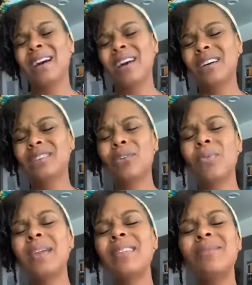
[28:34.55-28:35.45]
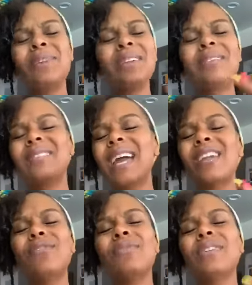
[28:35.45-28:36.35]
Lord, we
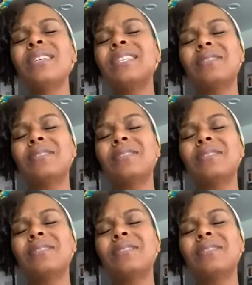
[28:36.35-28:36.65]
thank you for this